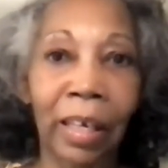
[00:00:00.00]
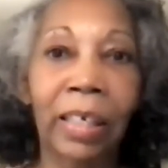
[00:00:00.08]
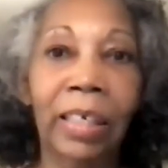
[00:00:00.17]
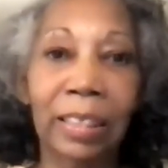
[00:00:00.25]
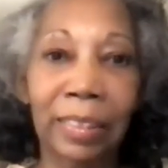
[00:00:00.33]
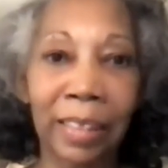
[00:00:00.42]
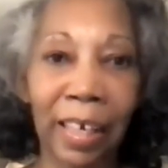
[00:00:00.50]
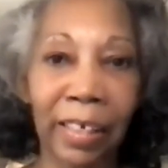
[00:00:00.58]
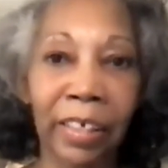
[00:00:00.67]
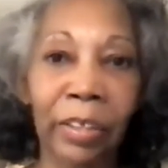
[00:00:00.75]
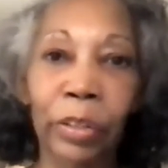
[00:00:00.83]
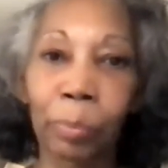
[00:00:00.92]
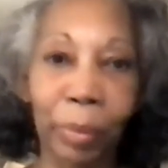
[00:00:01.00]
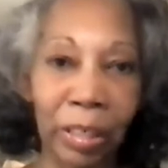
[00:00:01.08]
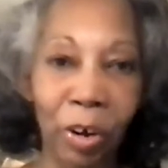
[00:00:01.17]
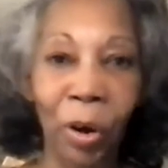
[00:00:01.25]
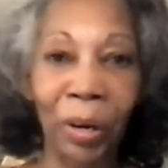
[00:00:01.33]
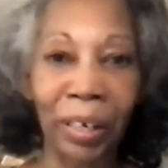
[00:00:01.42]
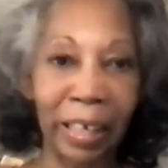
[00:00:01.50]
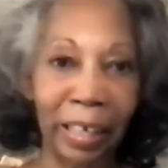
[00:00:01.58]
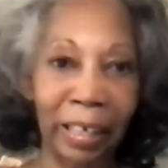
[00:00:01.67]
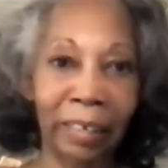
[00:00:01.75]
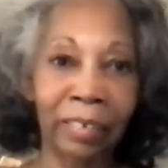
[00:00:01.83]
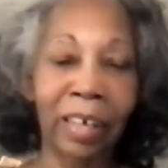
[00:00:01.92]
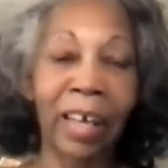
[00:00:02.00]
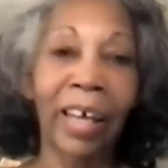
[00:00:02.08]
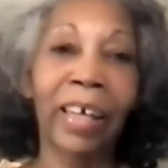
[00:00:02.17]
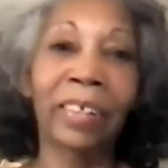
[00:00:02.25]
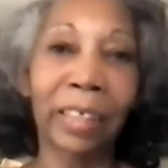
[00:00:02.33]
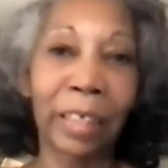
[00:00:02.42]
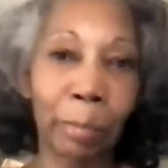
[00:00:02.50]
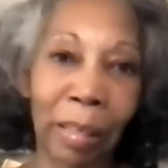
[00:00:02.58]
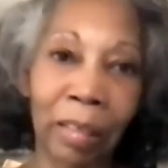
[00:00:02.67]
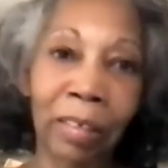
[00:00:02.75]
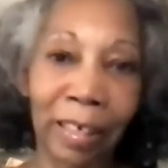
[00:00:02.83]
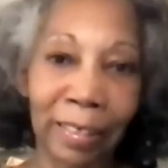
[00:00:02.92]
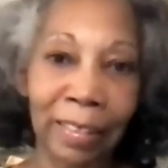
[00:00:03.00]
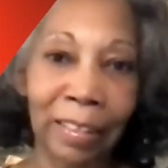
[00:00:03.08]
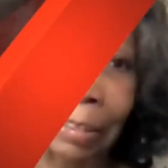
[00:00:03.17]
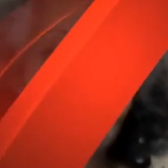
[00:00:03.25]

He's taking the BRN and the MLS.